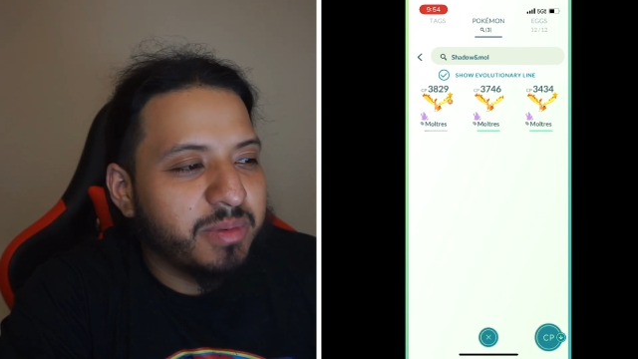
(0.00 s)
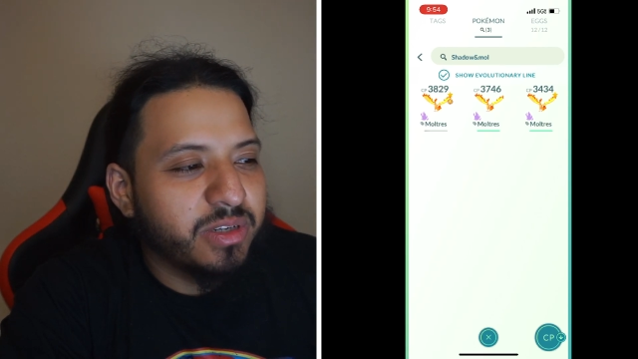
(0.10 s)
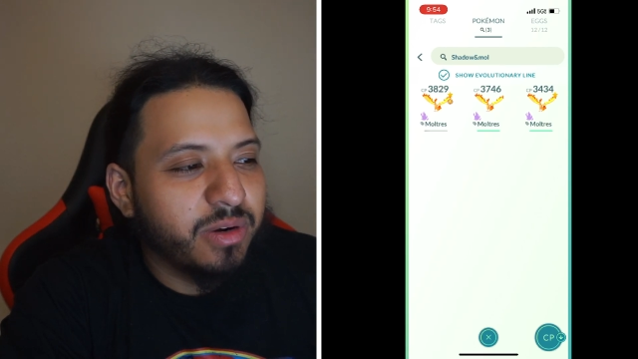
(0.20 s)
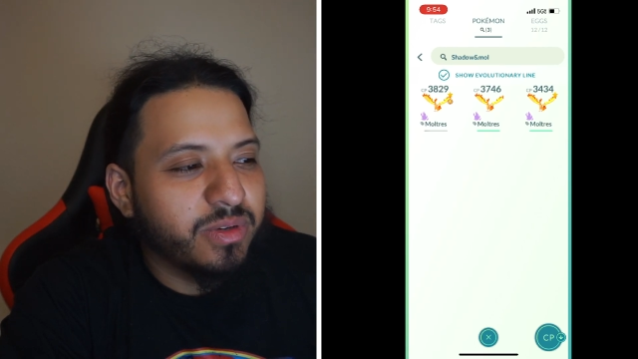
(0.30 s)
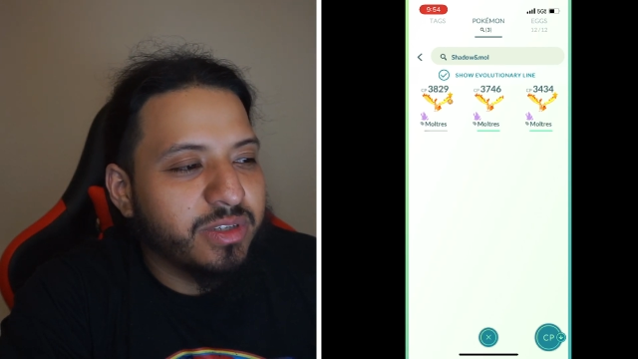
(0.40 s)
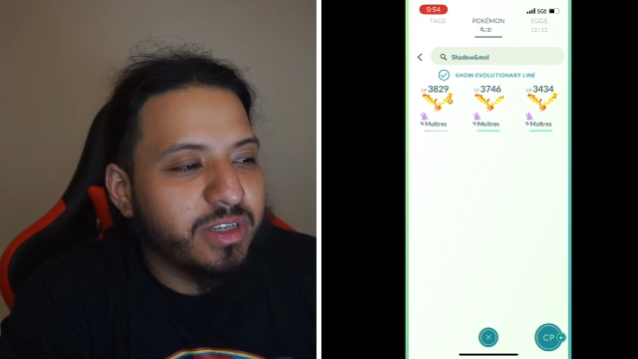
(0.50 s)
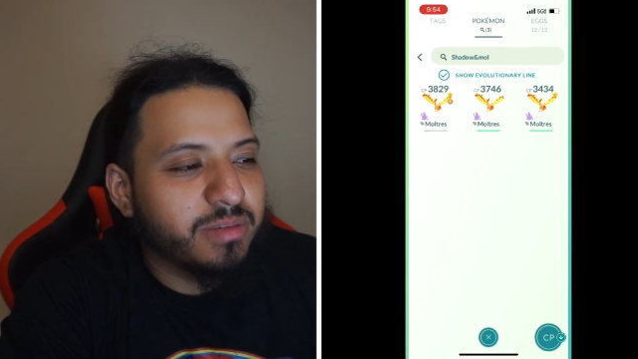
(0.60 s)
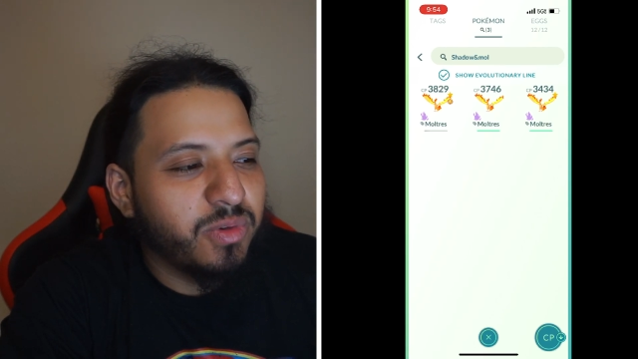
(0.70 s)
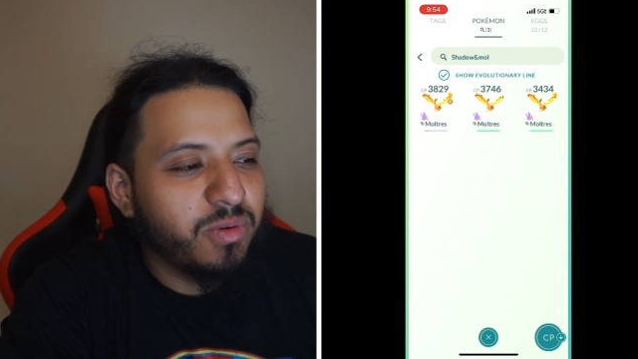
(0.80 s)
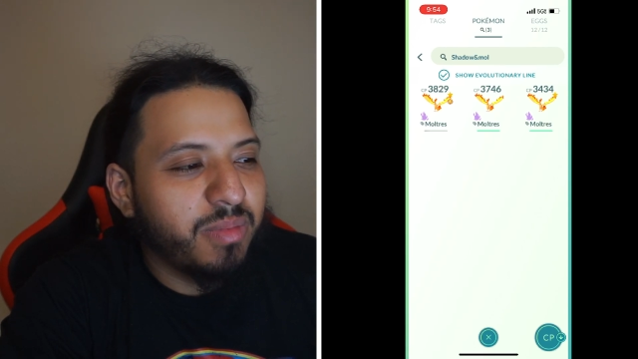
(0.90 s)
is going to
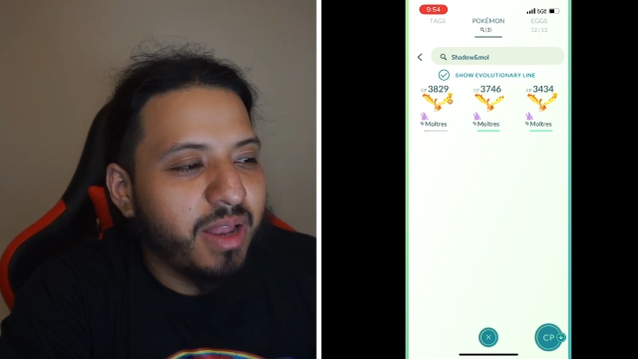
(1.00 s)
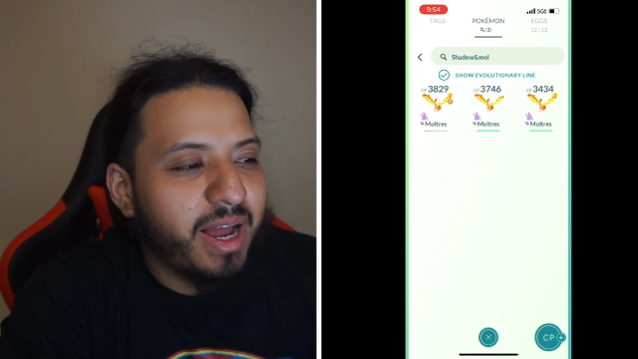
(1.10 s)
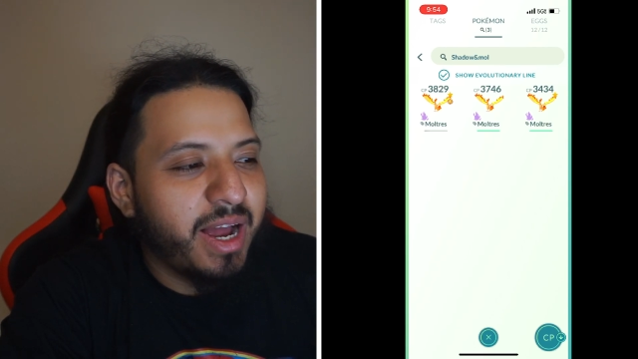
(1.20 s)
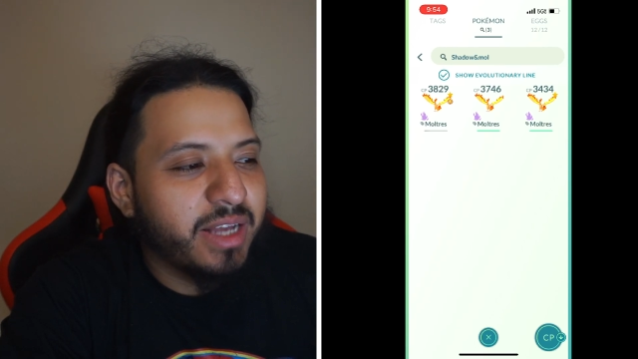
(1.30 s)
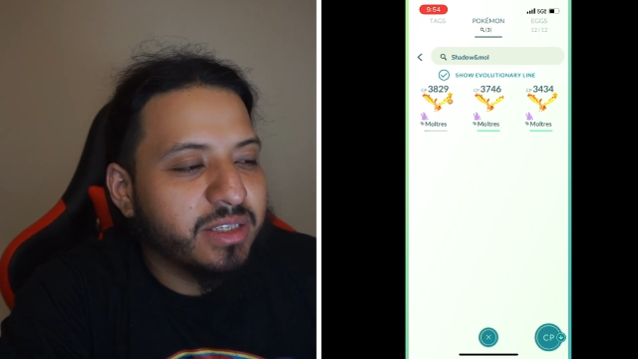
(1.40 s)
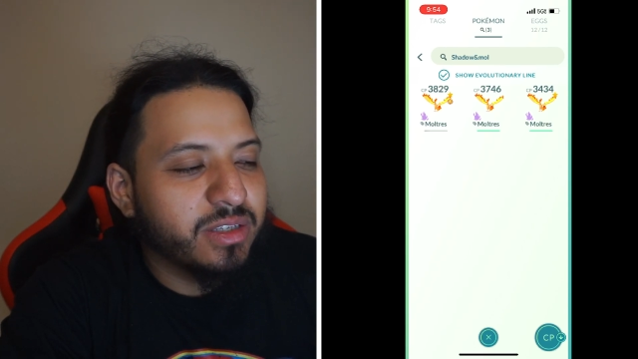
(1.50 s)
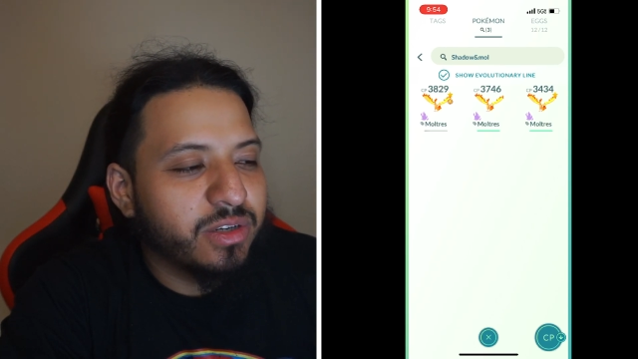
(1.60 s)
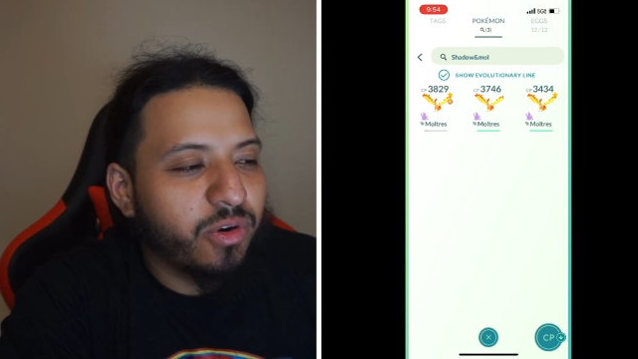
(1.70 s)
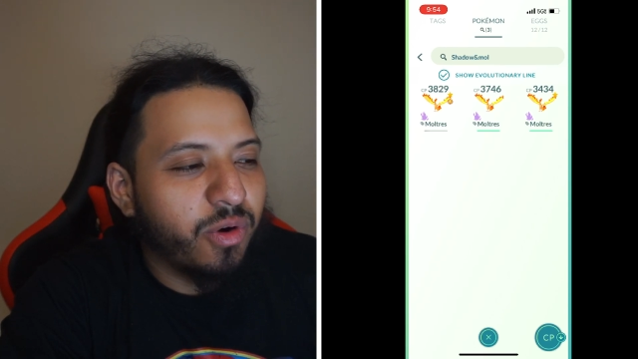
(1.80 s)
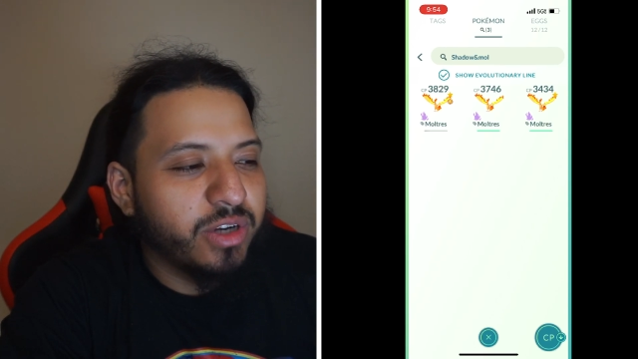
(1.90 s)
resist
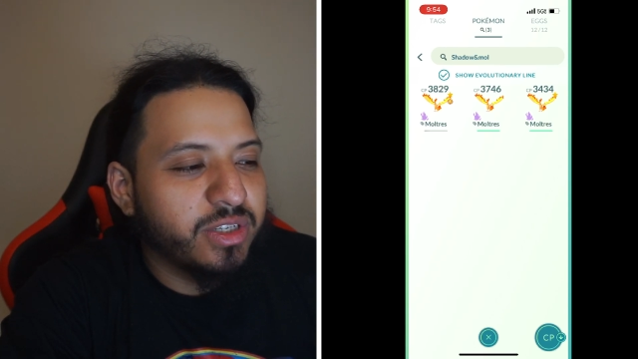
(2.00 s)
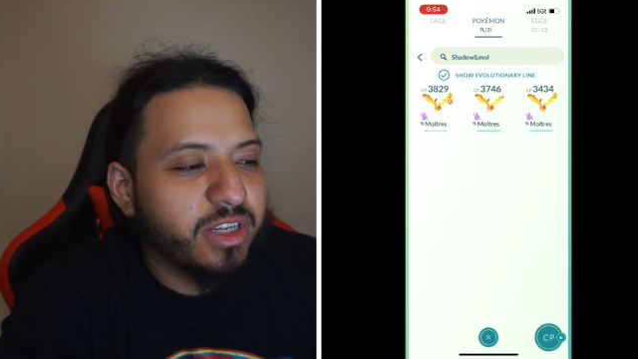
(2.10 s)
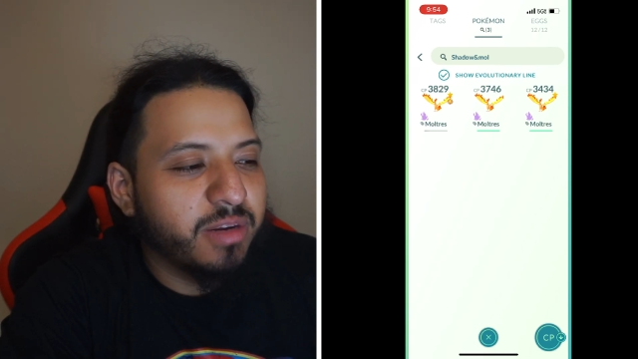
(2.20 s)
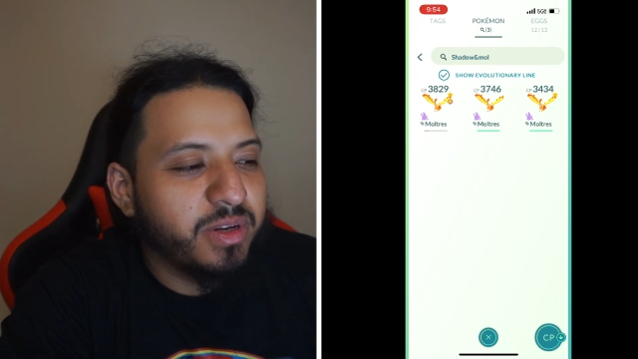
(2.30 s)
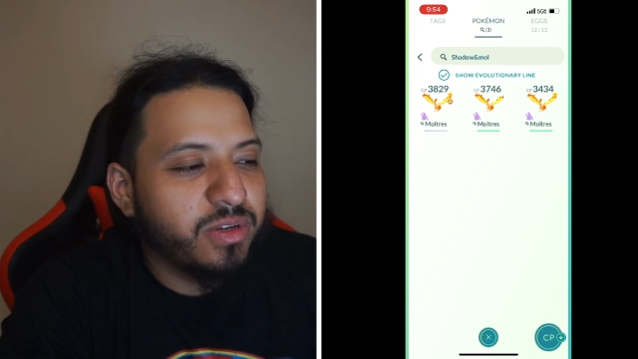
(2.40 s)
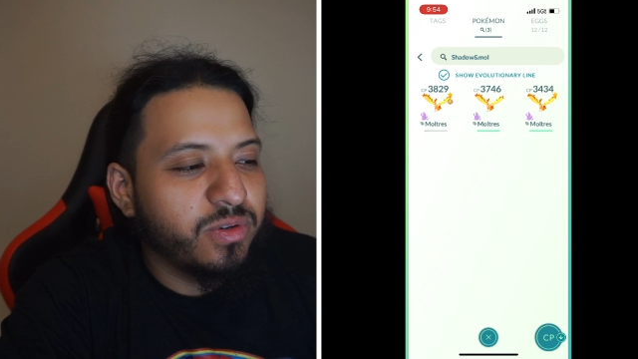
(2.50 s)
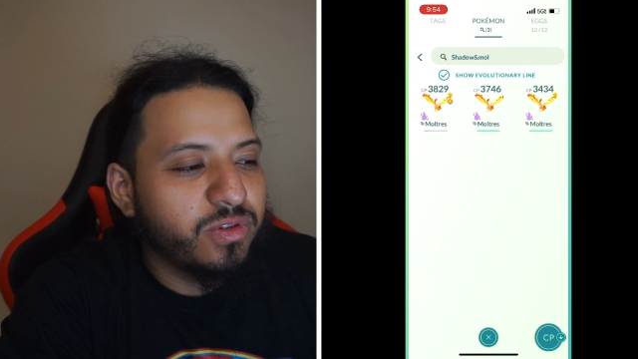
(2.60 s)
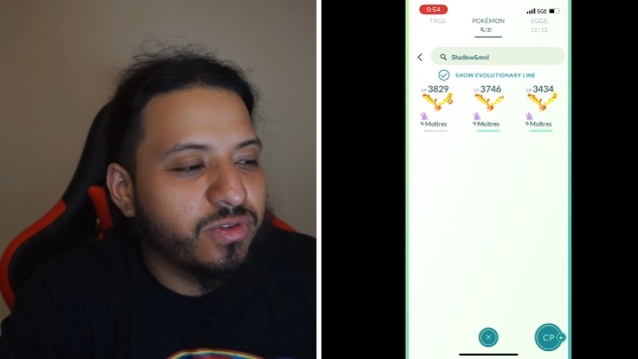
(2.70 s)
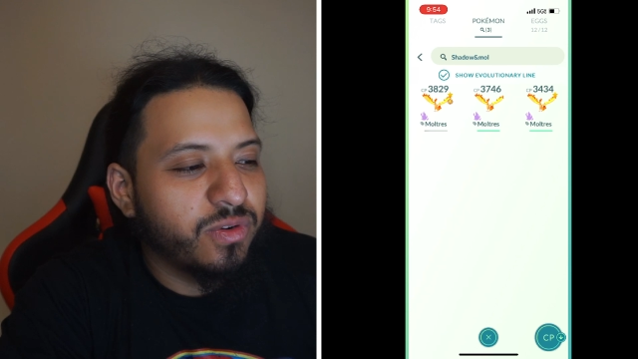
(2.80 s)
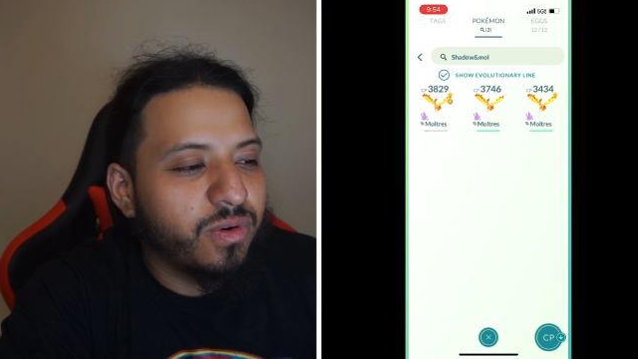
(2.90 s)
Moonblast. Crunch is going to be
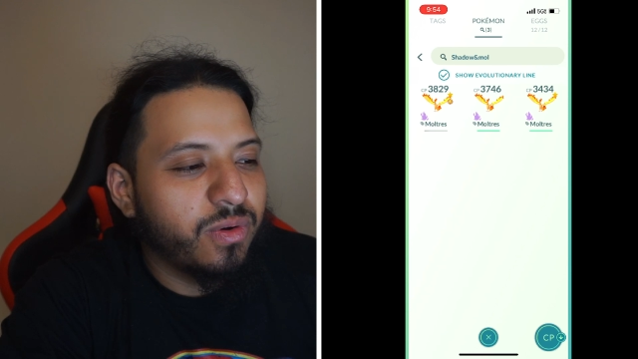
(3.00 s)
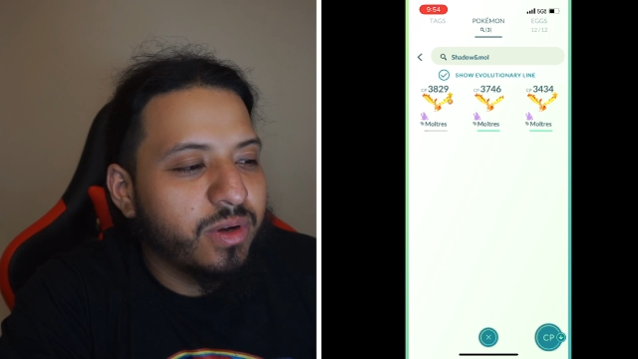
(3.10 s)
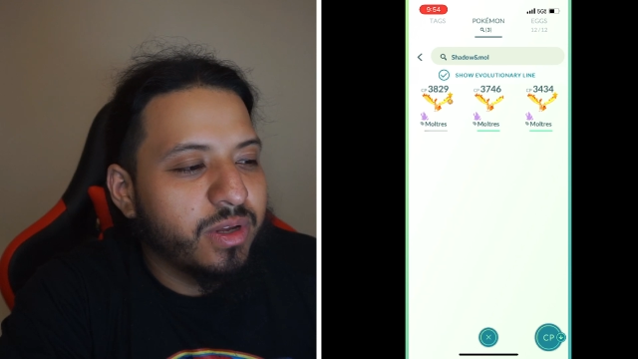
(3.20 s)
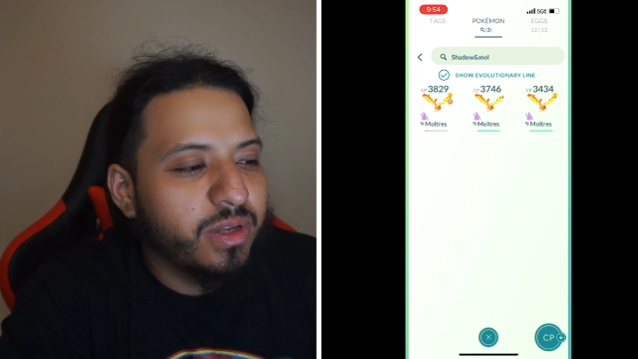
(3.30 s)
neutral.